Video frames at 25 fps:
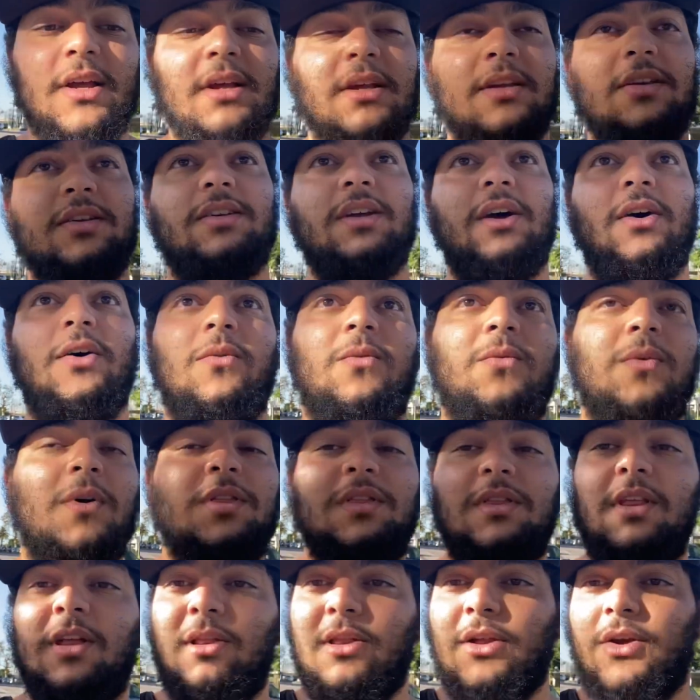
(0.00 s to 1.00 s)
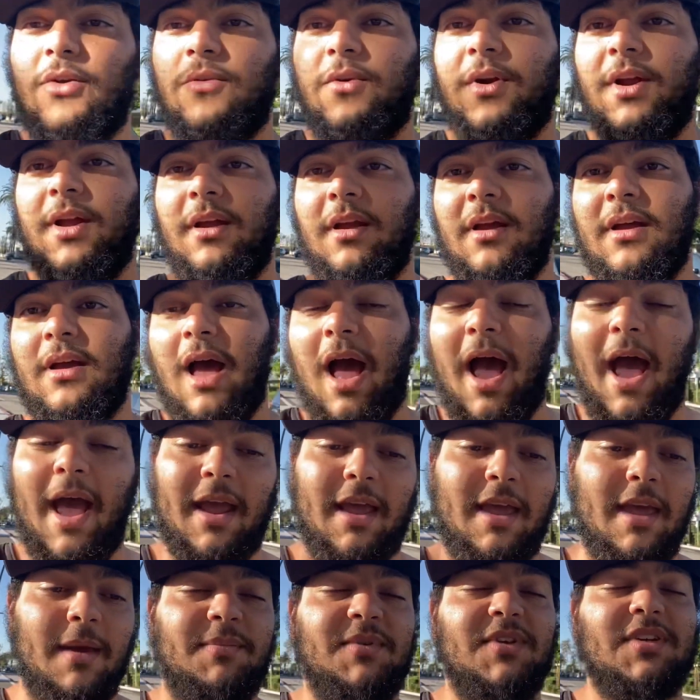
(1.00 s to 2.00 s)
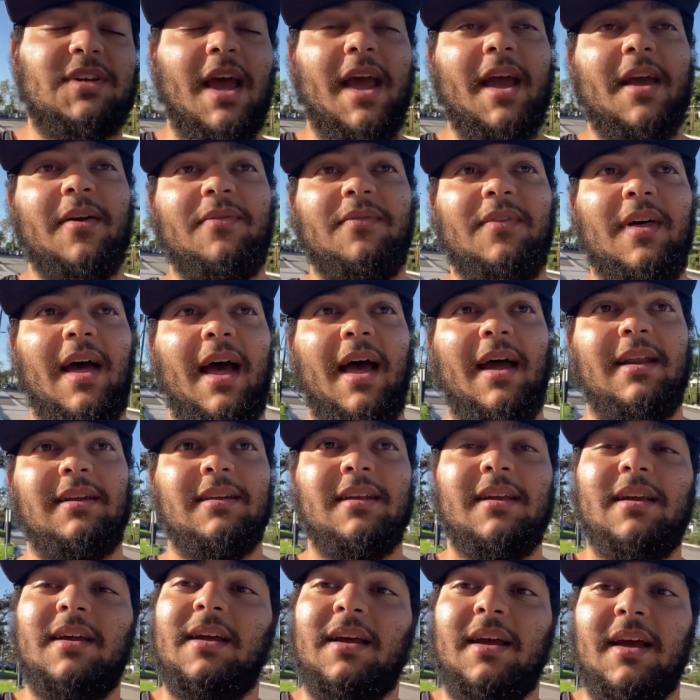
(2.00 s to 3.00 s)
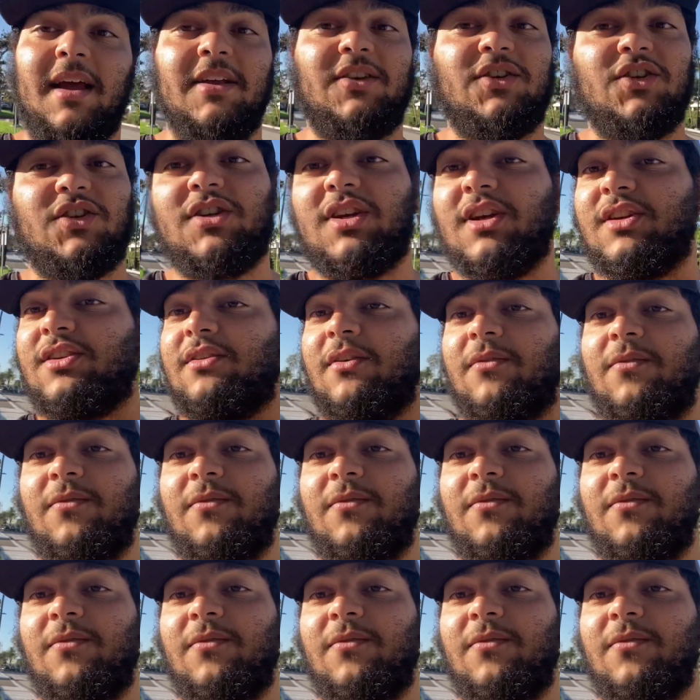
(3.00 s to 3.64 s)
So food delivery, I keep saying that, it's just the